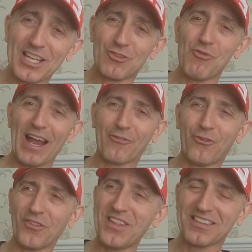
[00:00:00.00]
with his right
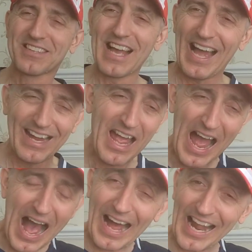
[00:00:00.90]
foot. This guy,
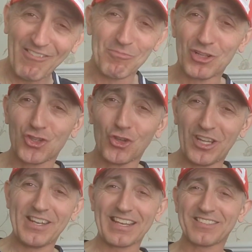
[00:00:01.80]
I'd have him at
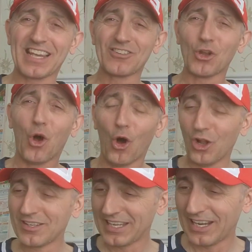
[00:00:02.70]
Sunderland next season
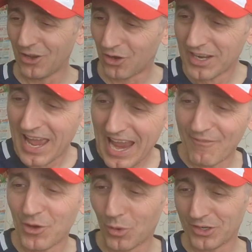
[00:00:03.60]
all day long
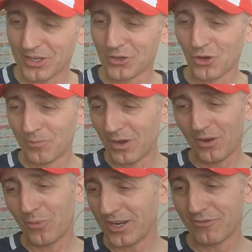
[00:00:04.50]
if he wanted to come
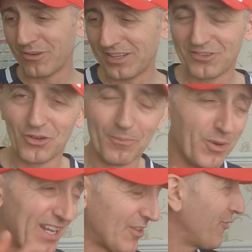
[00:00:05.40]
or whatever it is, you know.
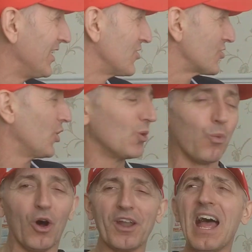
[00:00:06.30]
But it's finished
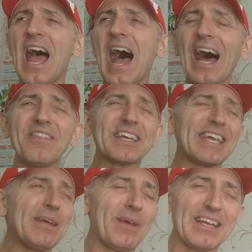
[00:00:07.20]
2-1. And the
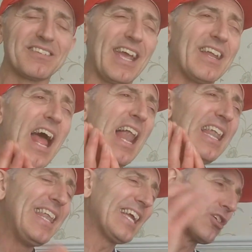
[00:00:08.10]
game, like I said,
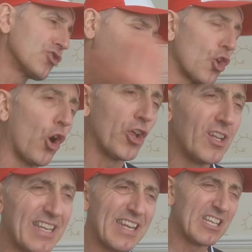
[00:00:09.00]
Lincoln scored
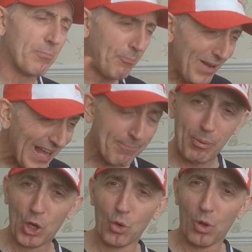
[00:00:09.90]
early days.
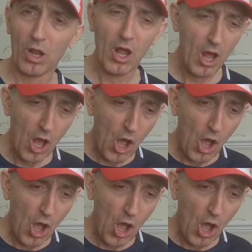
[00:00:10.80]
Blackpool